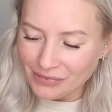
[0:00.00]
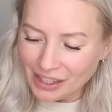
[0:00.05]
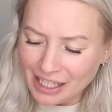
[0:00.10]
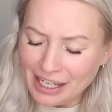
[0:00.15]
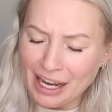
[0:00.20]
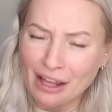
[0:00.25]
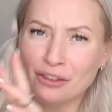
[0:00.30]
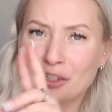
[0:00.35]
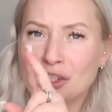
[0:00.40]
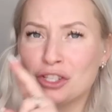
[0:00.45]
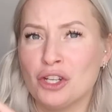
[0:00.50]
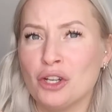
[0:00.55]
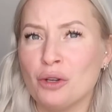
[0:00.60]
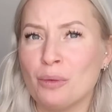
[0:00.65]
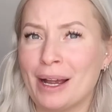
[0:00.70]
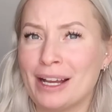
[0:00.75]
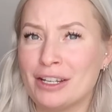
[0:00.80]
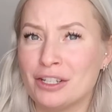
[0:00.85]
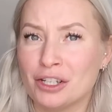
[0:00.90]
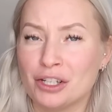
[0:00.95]
Now there's two
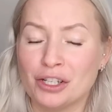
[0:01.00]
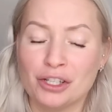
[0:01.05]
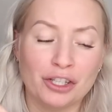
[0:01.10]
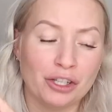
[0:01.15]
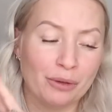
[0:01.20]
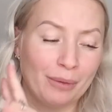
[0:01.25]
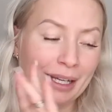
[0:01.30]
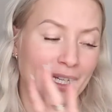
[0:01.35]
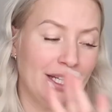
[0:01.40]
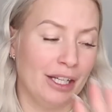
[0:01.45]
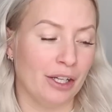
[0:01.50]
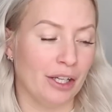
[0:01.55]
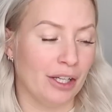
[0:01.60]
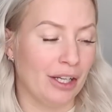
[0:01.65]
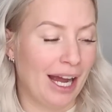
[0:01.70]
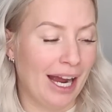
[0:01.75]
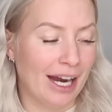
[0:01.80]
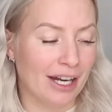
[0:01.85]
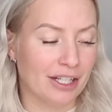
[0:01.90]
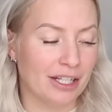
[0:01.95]
ways you can do it. You can
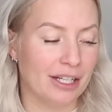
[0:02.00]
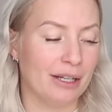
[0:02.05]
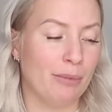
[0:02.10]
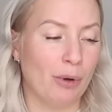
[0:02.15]
actually